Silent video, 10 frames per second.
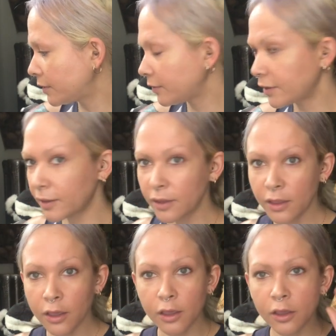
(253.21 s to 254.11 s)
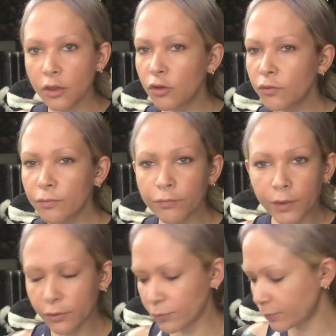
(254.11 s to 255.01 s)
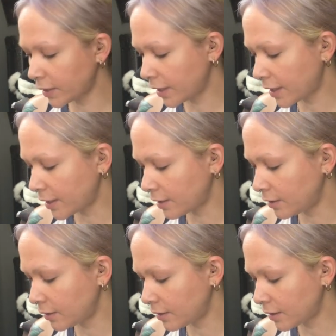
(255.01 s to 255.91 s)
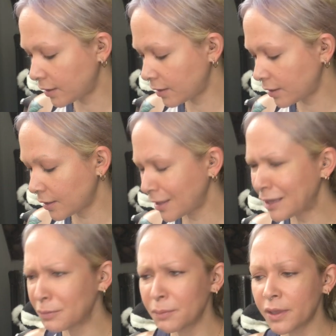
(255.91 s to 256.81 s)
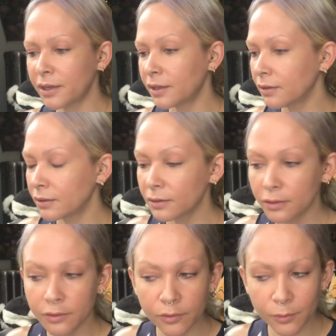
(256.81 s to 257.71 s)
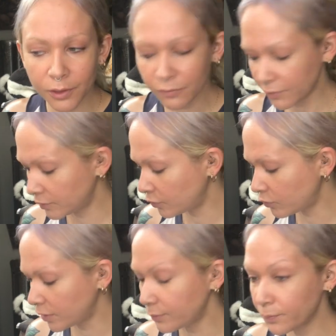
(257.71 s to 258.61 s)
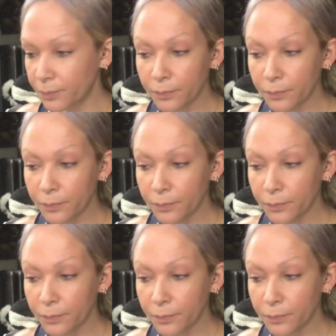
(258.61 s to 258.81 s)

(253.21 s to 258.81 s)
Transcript: It like fucks with my head and my body. Ugh, so I'm not feeling great.